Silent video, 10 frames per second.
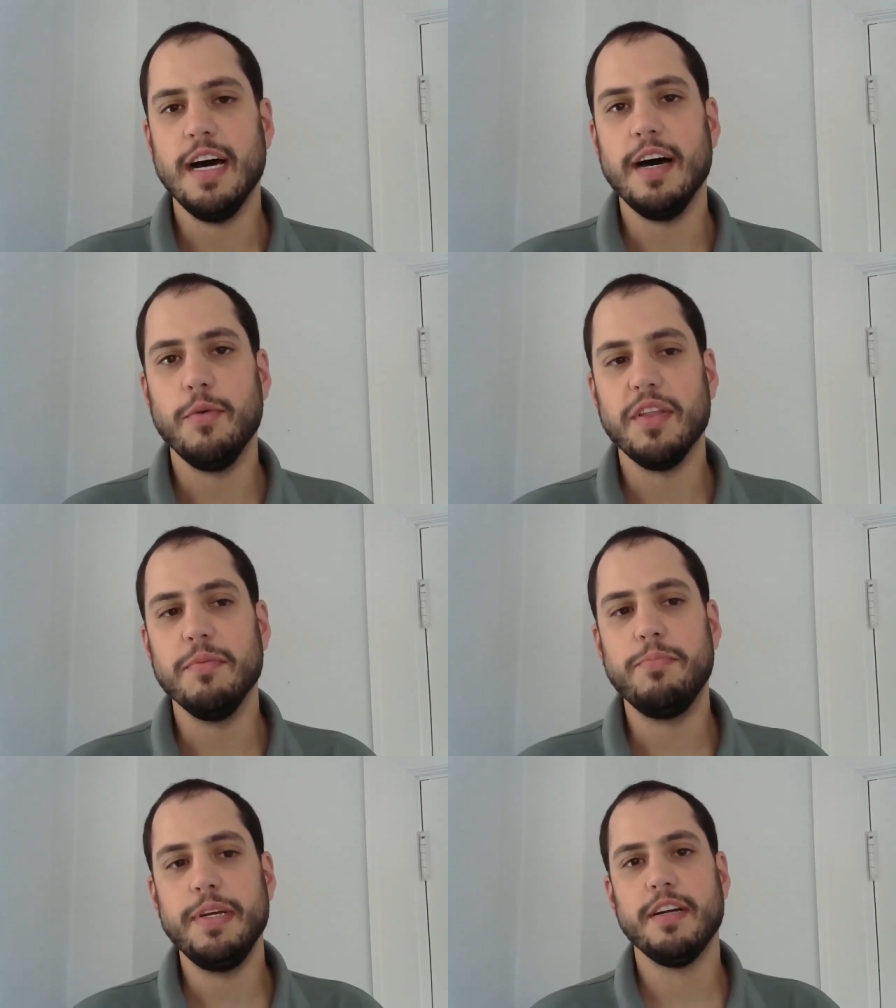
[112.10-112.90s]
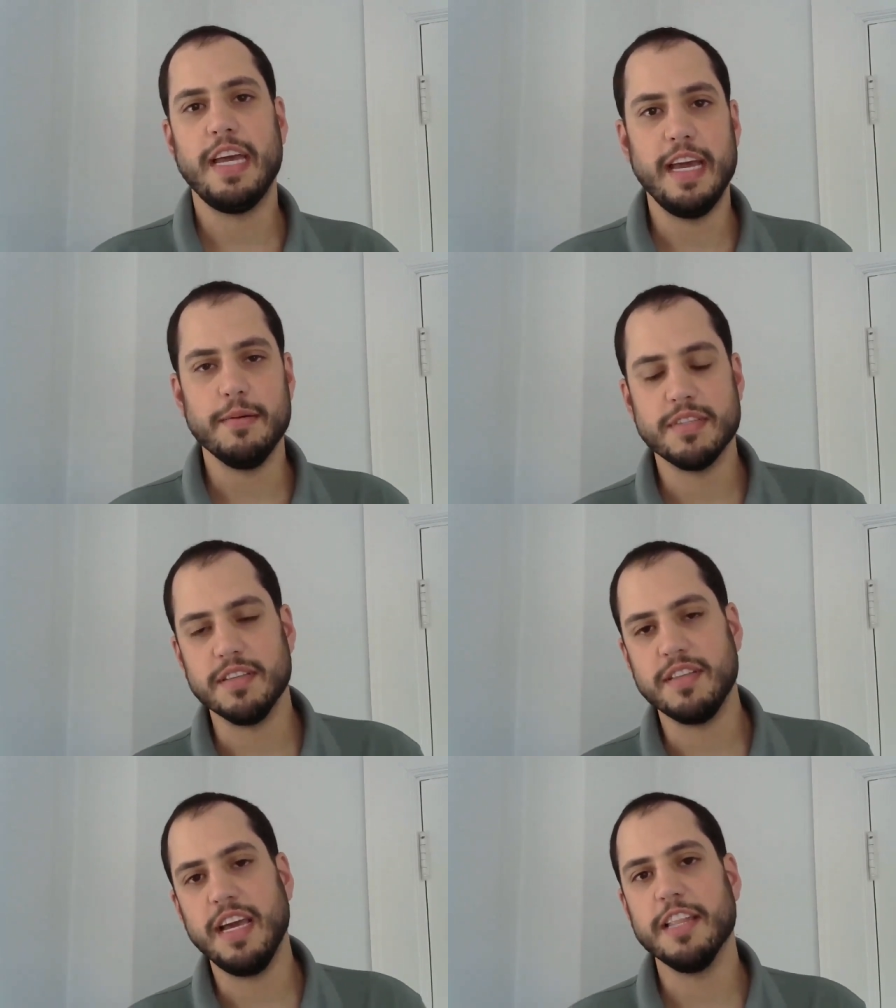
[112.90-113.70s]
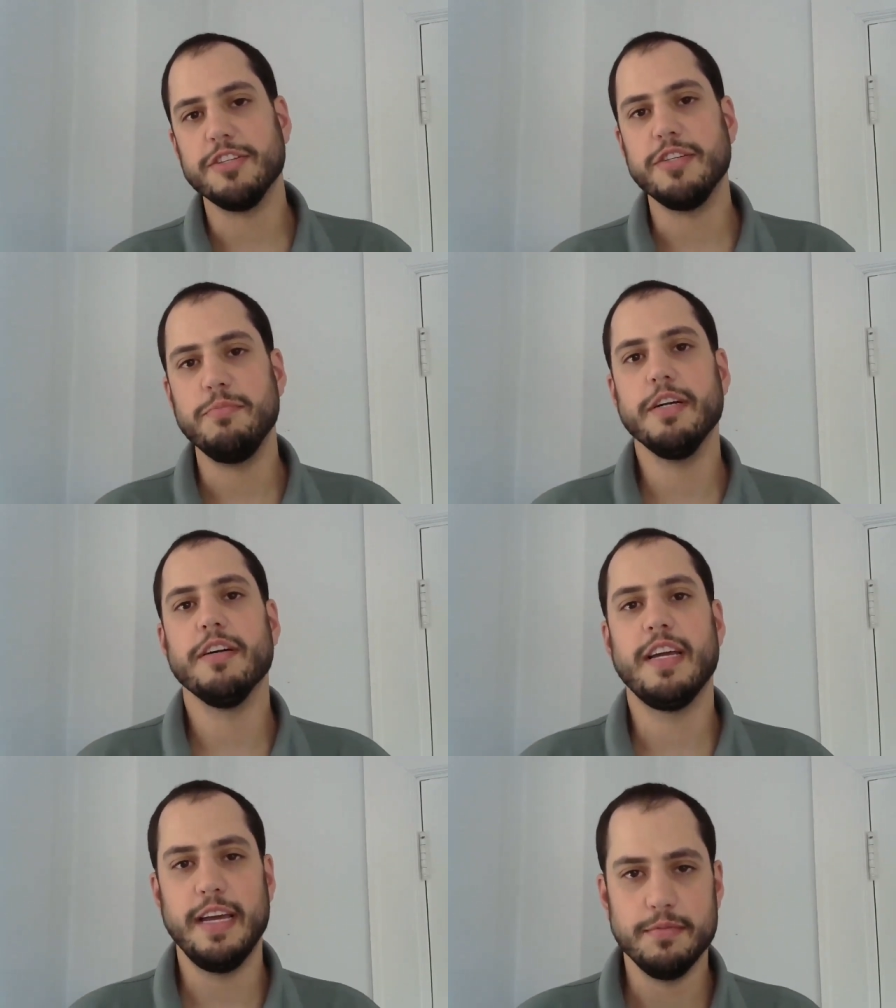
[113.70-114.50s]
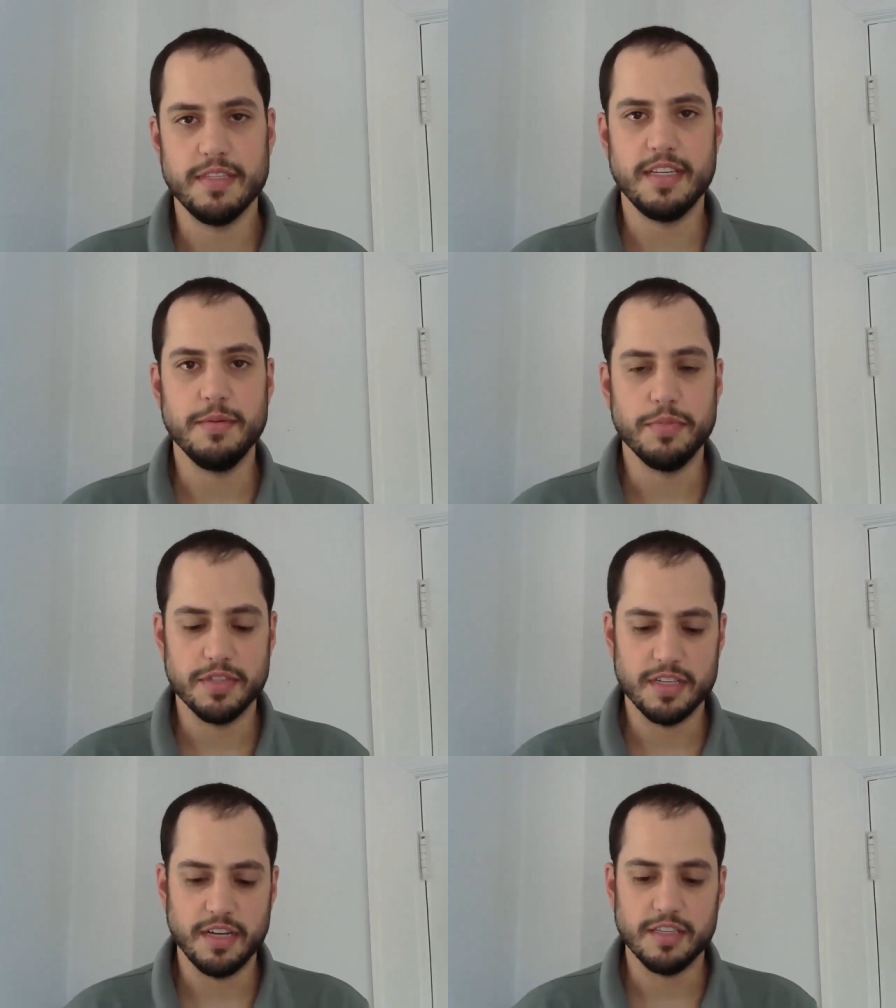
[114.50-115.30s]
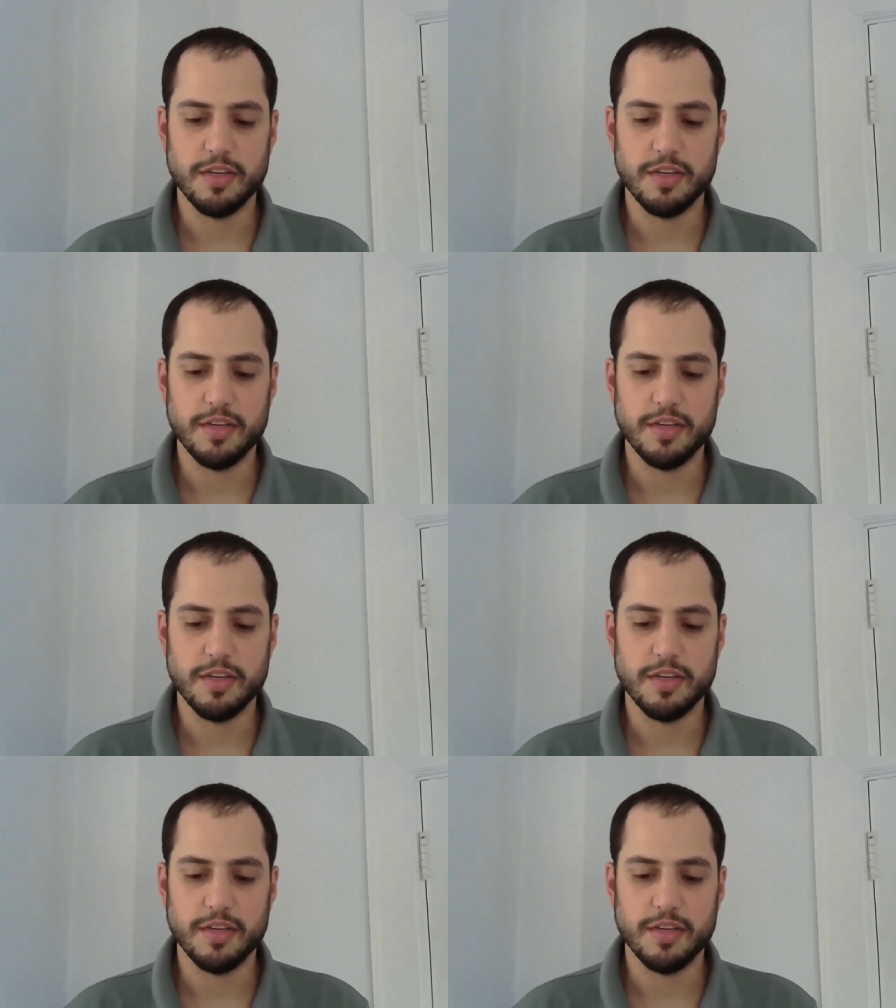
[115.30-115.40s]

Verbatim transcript: uh, one of the beer camps, the theology beer camps that he puts on.